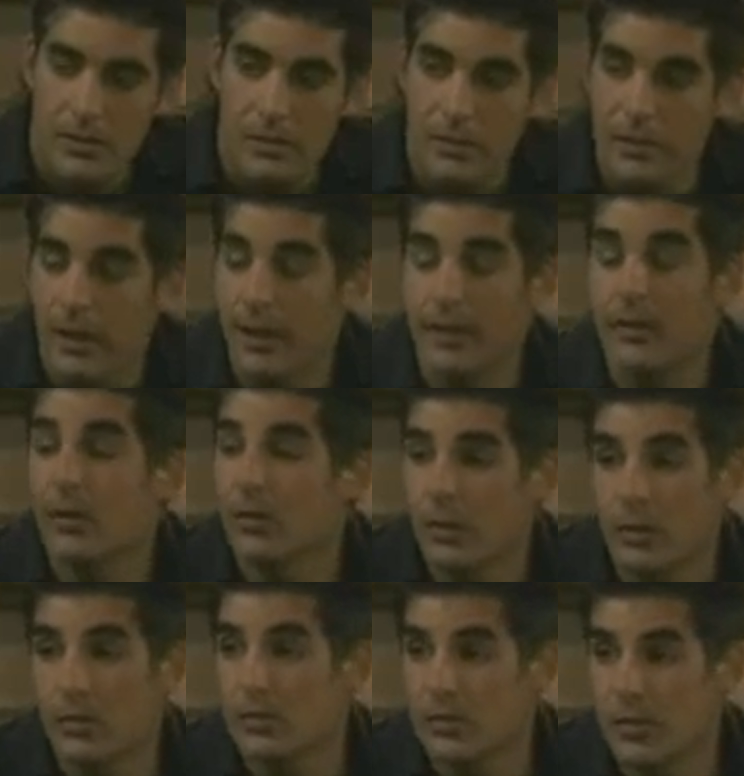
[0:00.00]
Sheridan, I
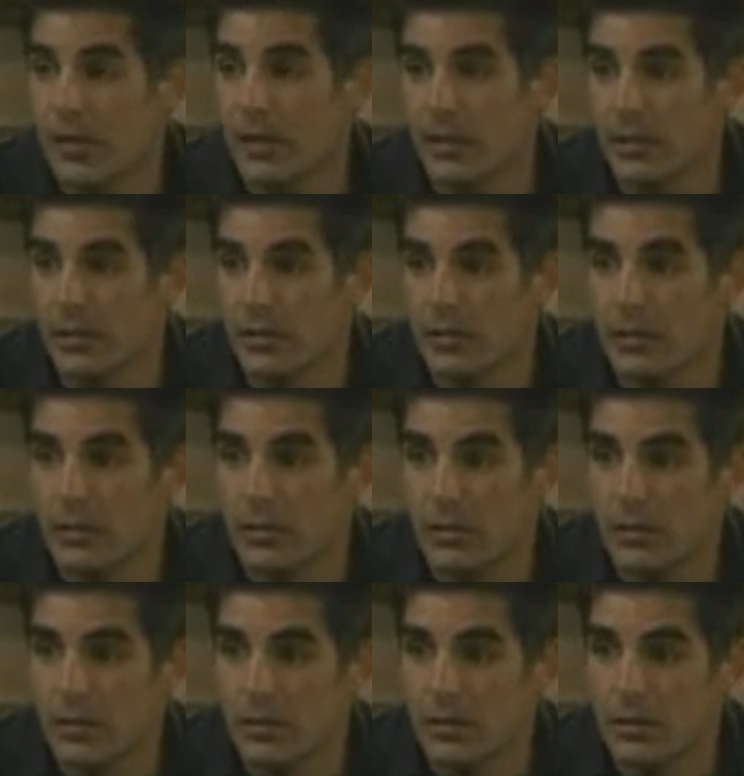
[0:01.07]
don't understand.
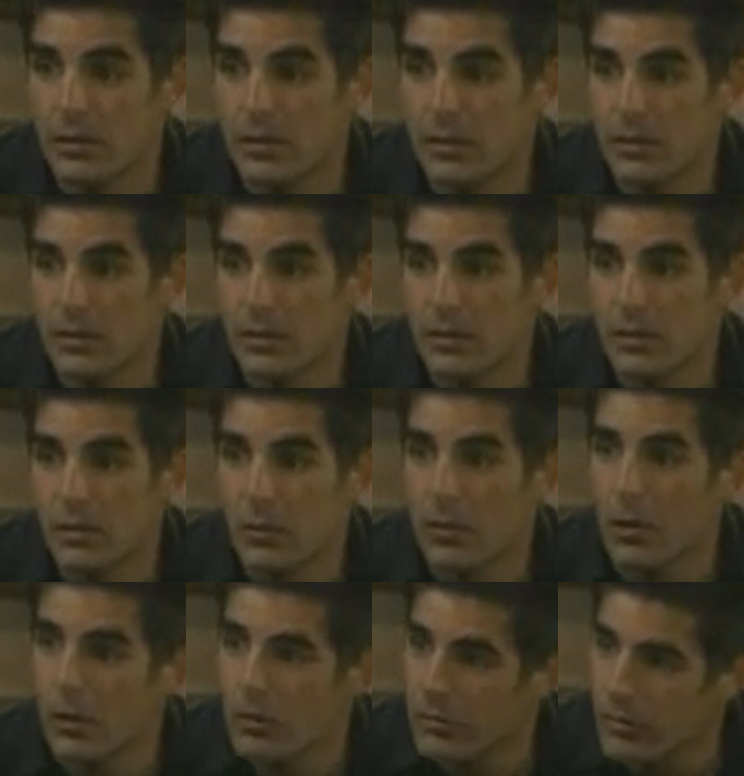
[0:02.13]

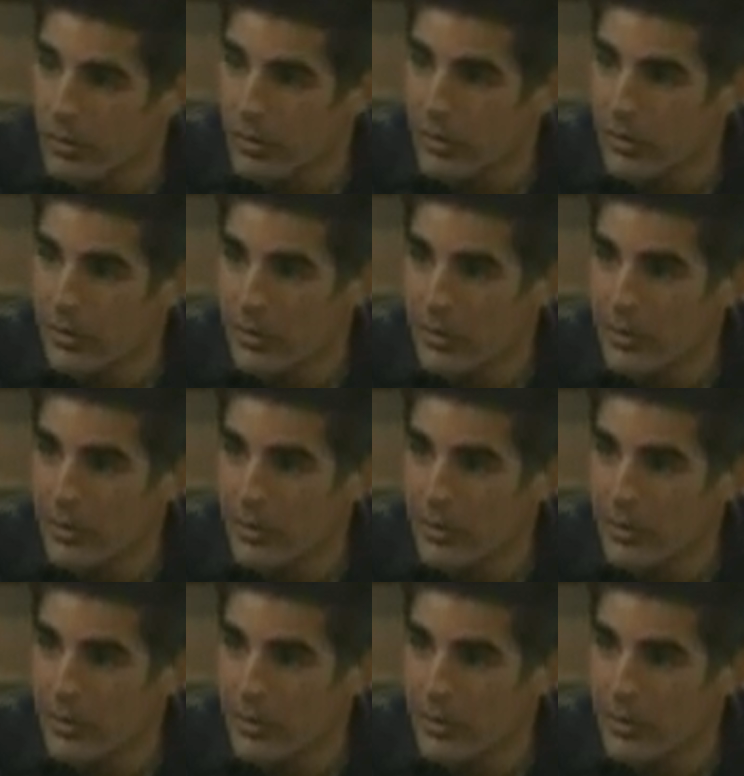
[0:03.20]
We're over.